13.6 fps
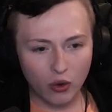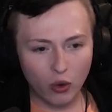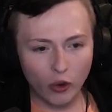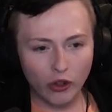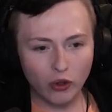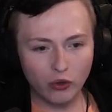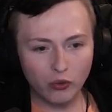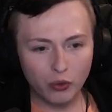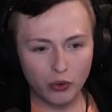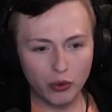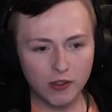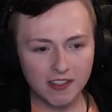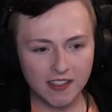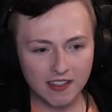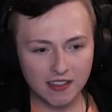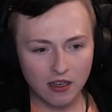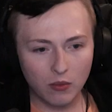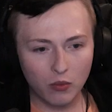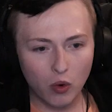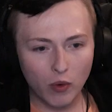Coiled root
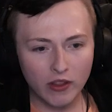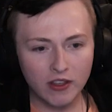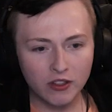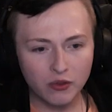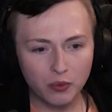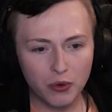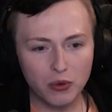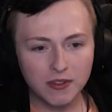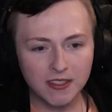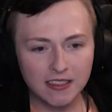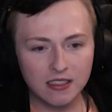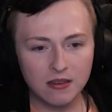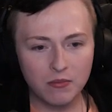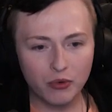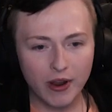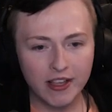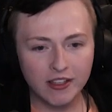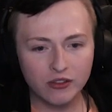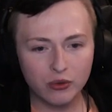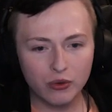system. Where this root system
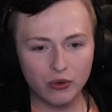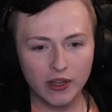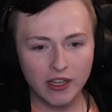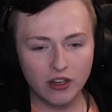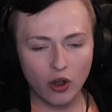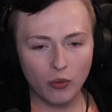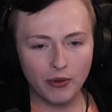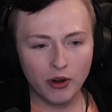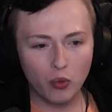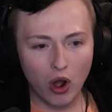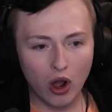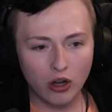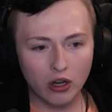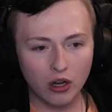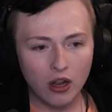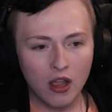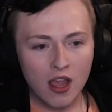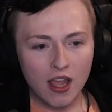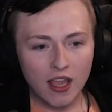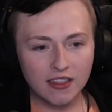breaks through into open water,
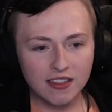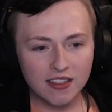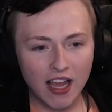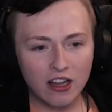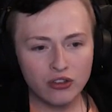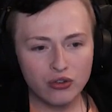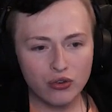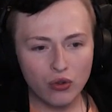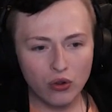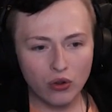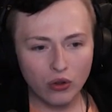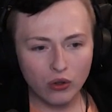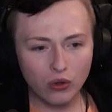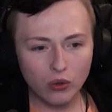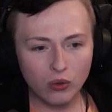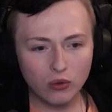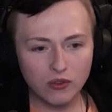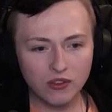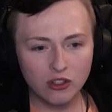its tendrils